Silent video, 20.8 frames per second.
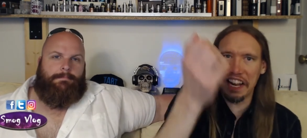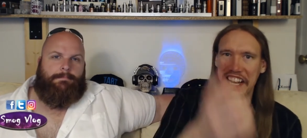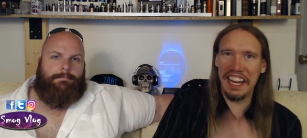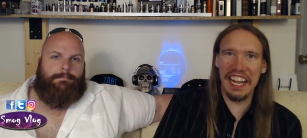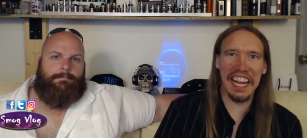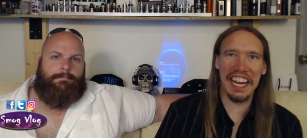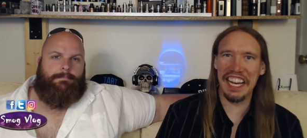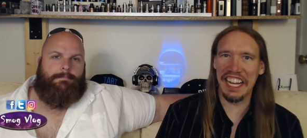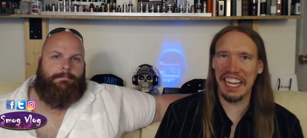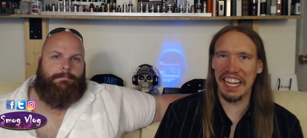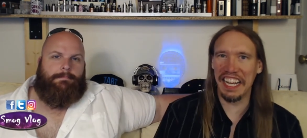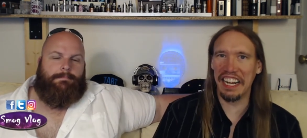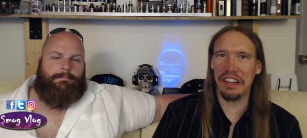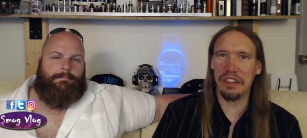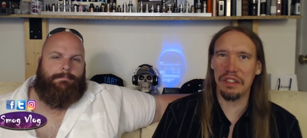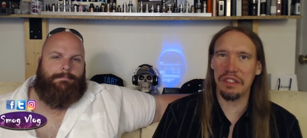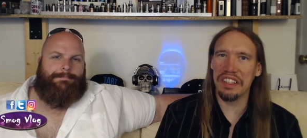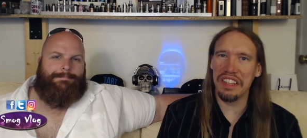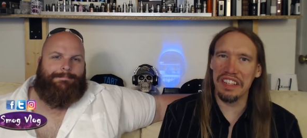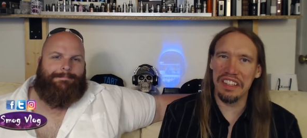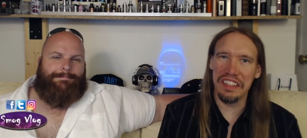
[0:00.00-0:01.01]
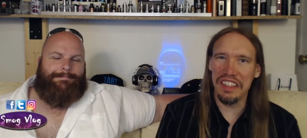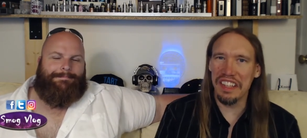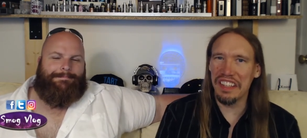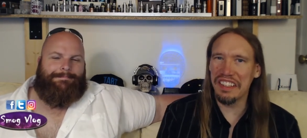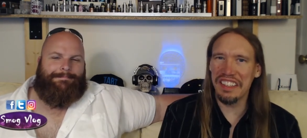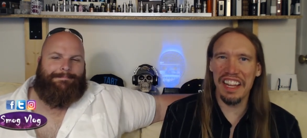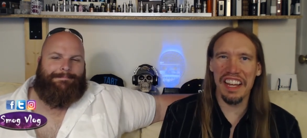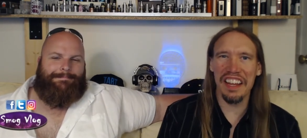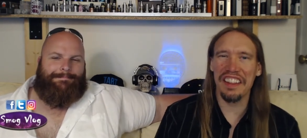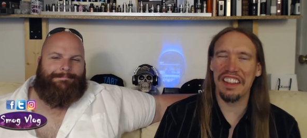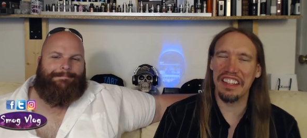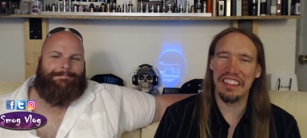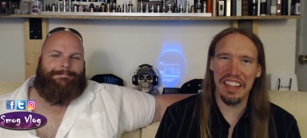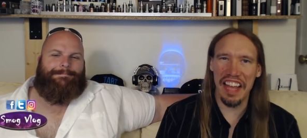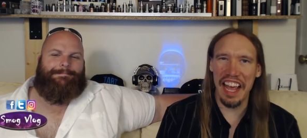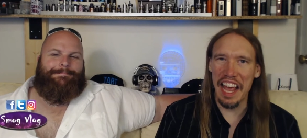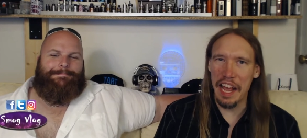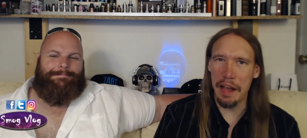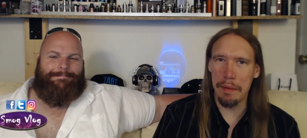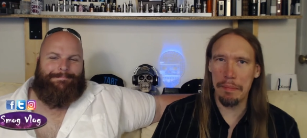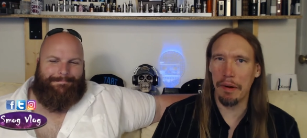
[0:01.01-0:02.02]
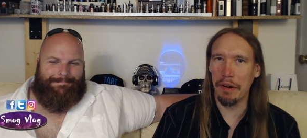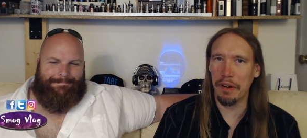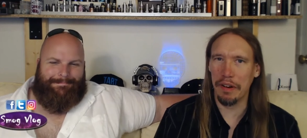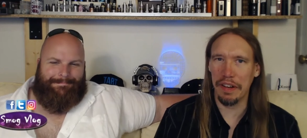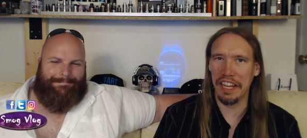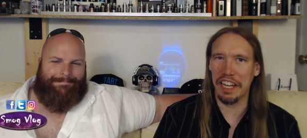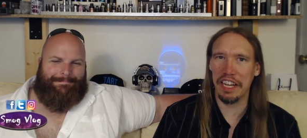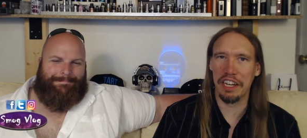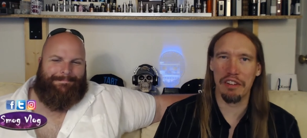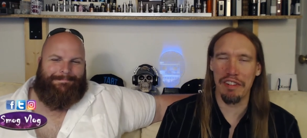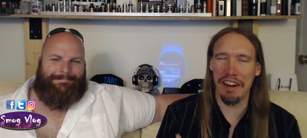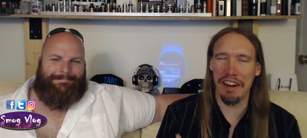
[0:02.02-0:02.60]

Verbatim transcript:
Speaker 1: and in it goes. There's now this air pocket